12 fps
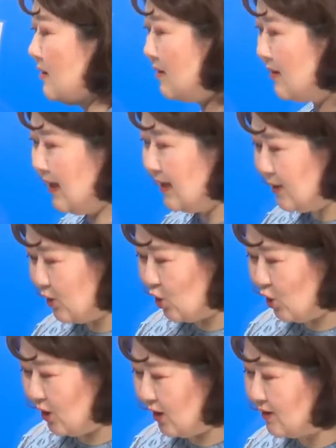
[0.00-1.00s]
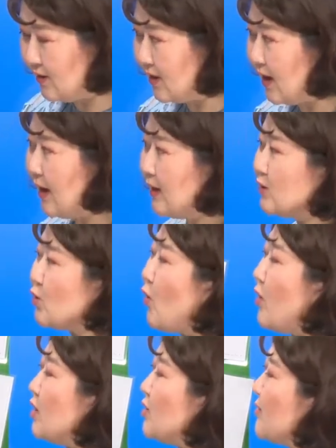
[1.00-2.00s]
this student is
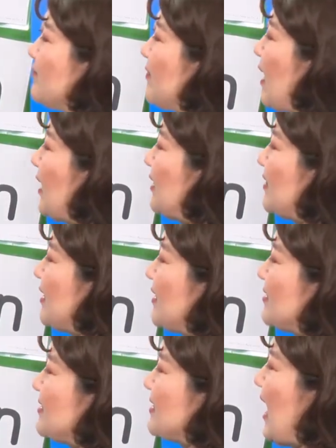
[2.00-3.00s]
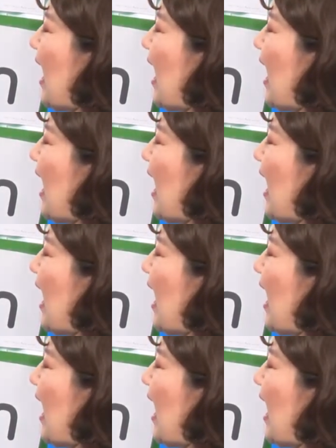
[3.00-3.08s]
going to find this